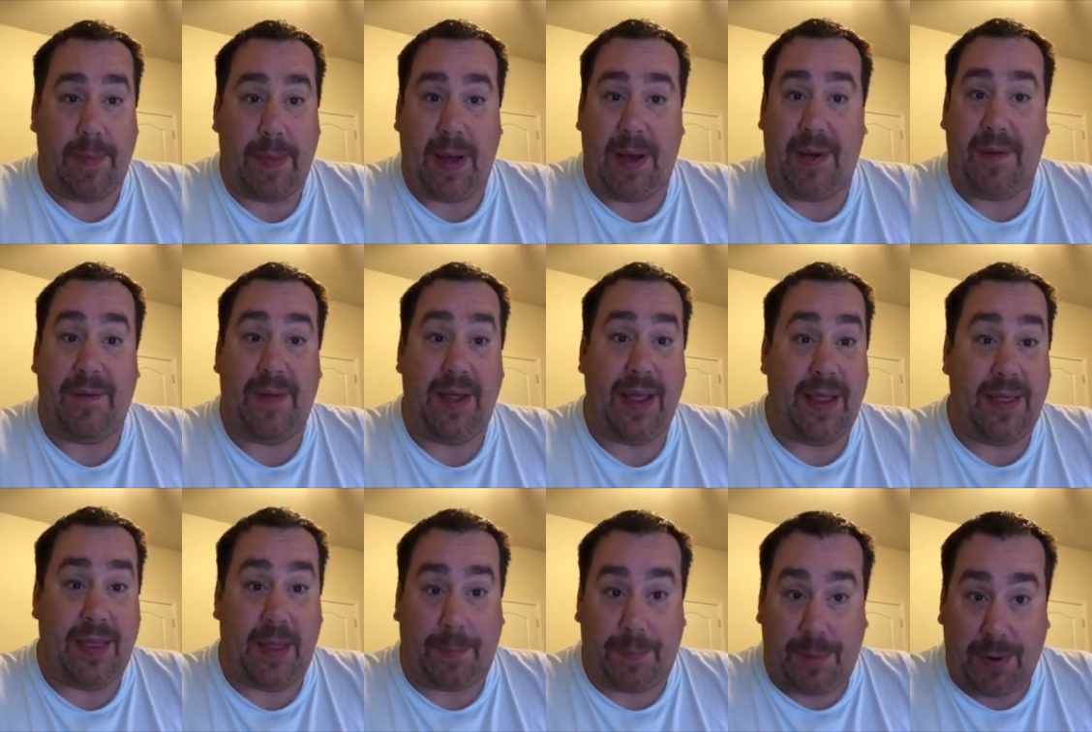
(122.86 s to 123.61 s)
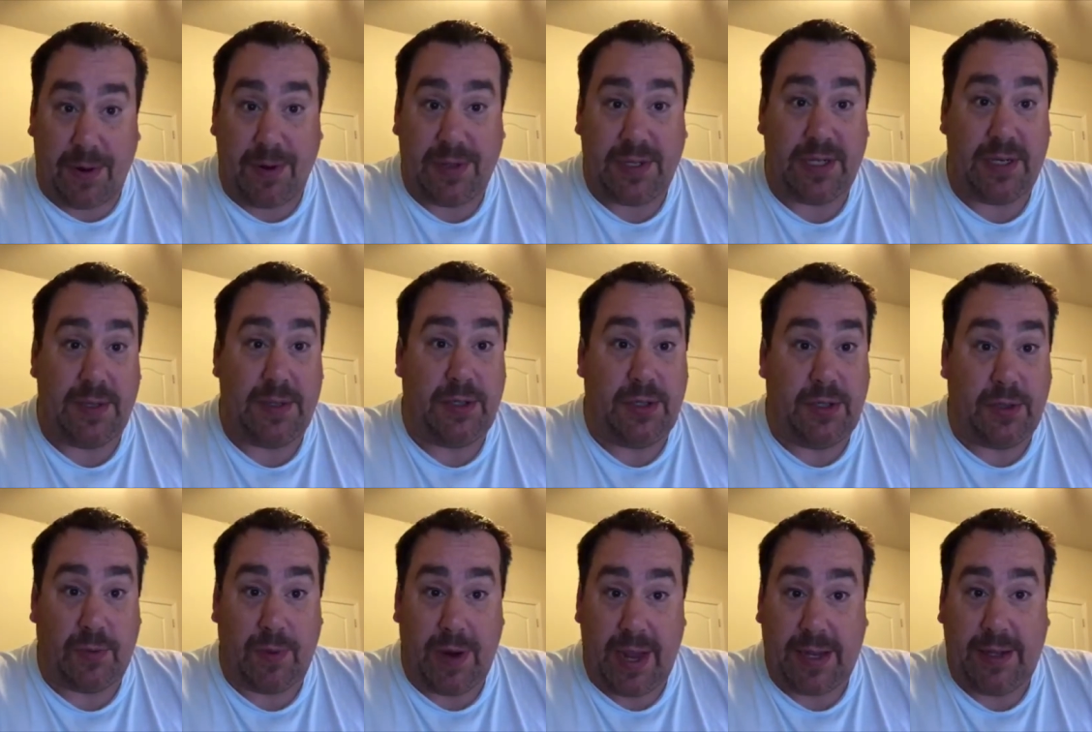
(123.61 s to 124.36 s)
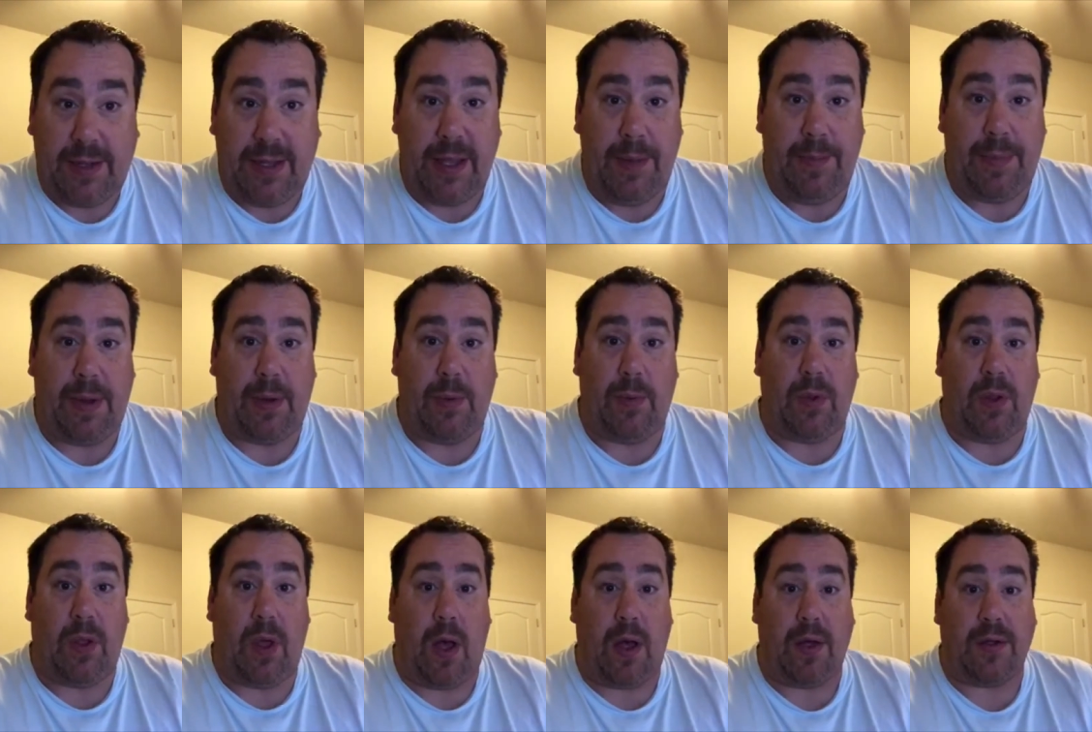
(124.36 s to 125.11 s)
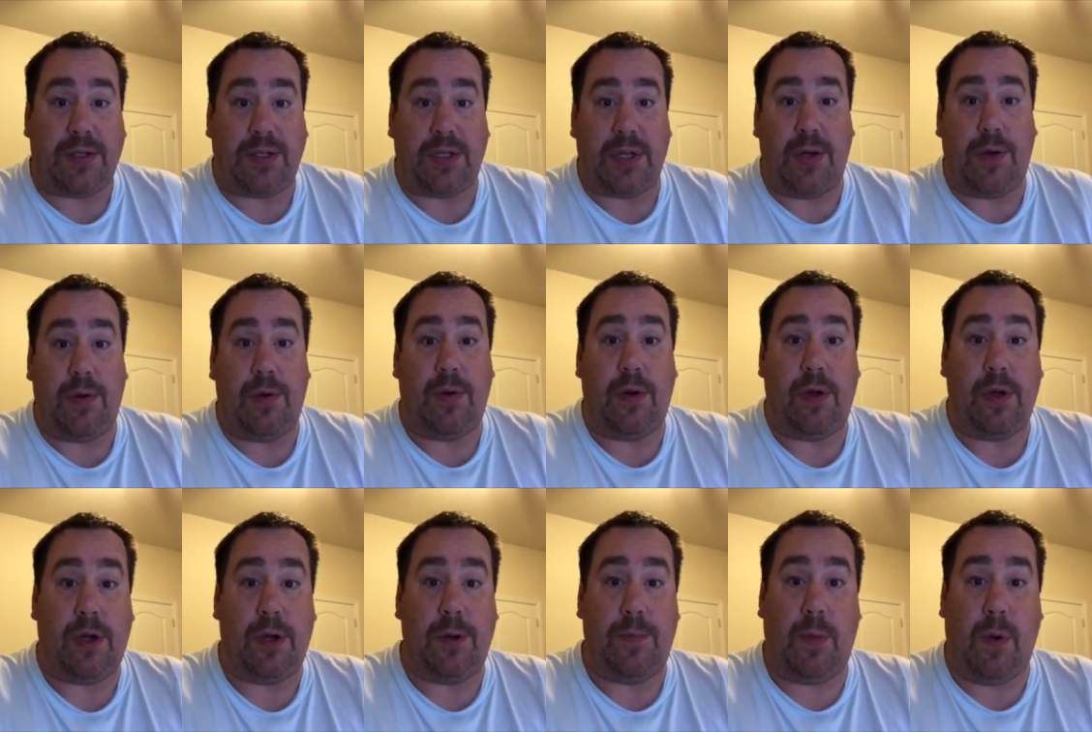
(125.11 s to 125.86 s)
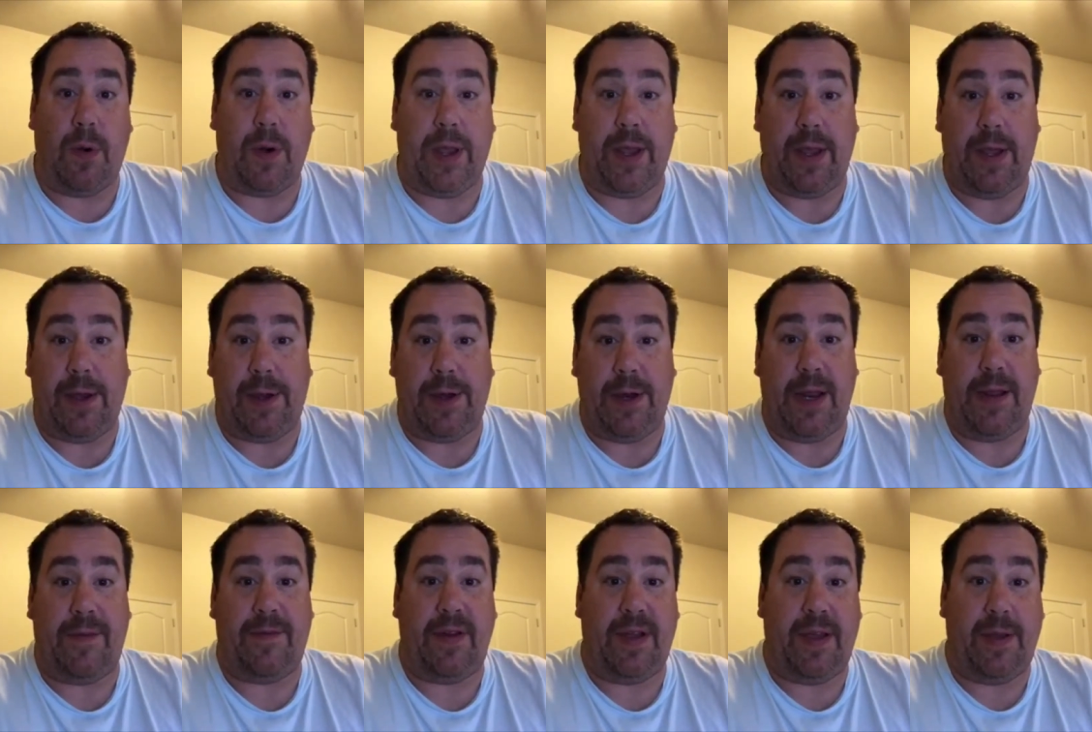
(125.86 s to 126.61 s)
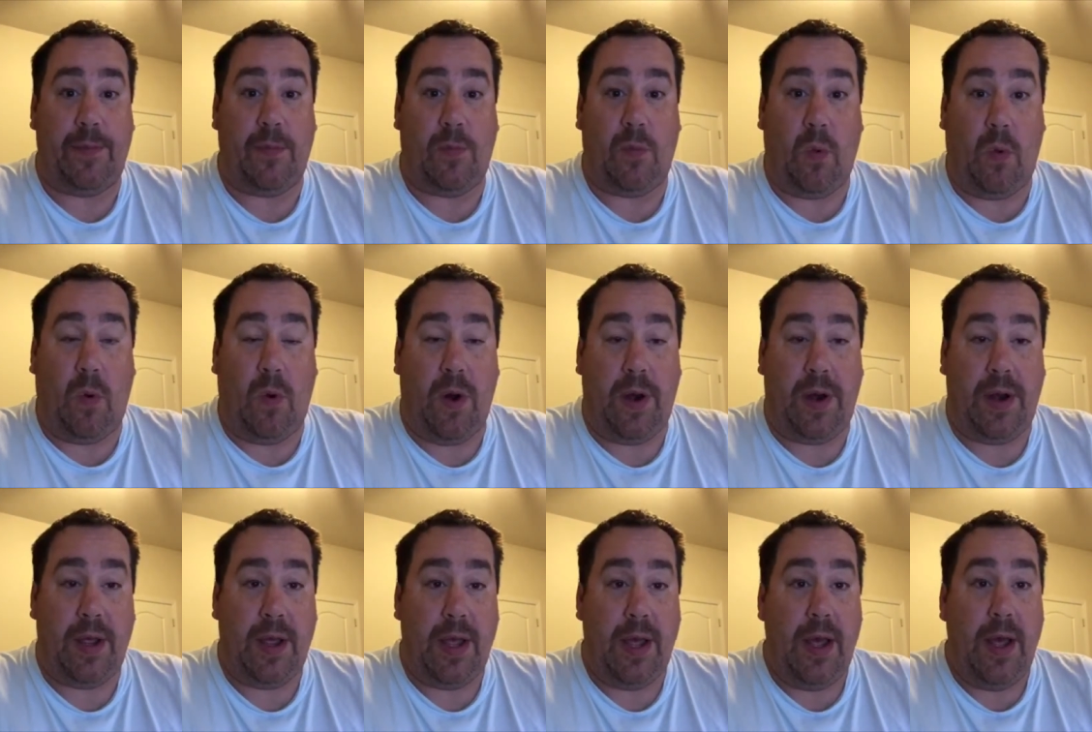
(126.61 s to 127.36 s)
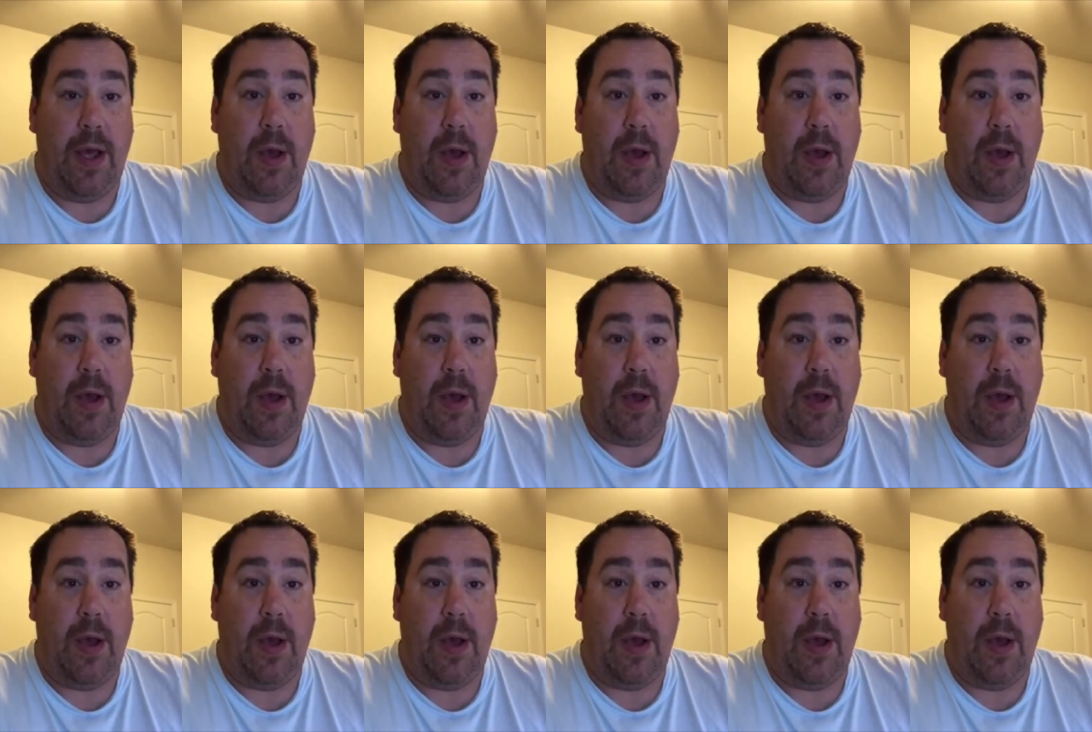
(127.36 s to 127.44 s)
about the person directly, but we'll also, good morning, good evening, Warren.